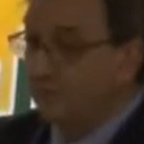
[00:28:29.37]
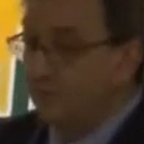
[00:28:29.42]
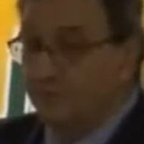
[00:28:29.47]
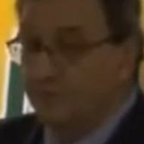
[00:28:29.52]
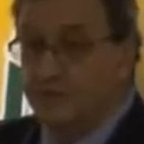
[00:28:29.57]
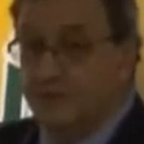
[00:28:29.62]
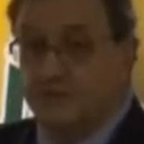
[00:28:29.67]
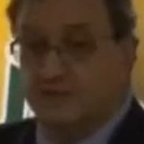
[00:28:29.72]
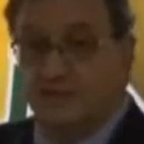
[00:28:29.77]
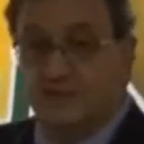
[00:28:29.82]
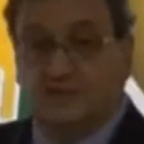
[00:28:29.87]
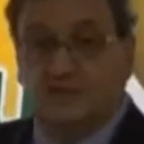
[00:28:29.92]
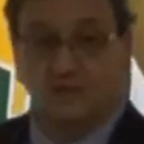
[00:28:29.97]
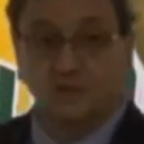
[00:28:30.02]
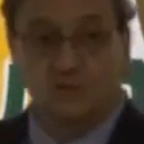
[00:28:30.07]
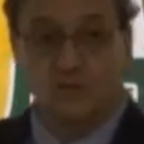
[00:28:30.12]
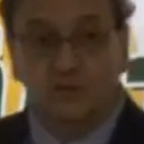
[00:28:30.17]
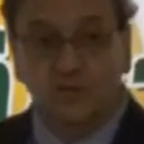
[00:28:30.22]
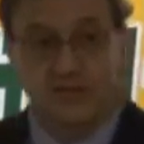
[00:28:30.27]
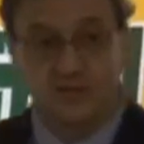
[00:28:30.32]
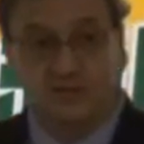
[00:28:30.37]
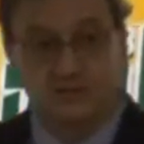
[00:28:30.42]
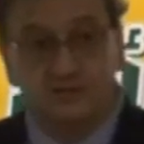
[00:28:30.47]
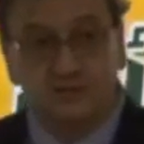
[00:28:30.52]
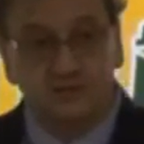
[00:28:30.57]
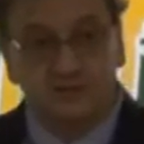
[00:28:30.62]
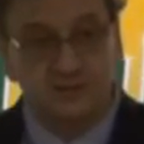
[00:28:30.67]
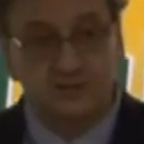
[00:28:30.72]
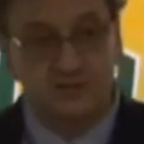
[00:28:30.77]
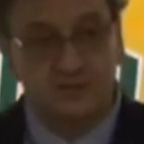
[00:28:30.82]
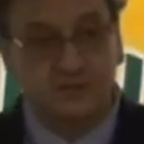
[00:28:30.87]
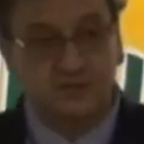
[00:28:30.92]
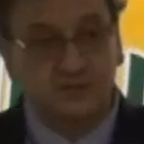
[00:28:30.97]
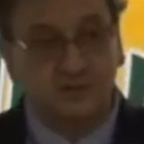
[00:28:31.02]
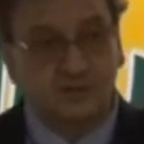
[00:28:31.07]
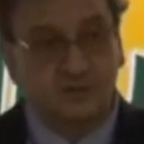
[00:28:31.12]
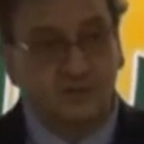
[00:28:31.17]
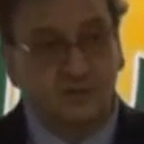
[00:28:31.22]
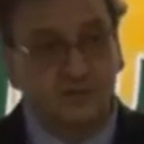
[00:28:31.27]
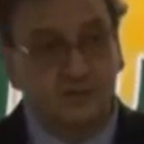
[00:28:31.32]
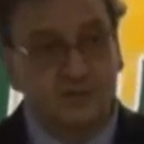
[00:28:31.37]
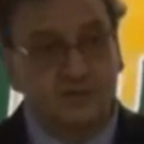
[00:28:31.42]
of these echinocandins, they all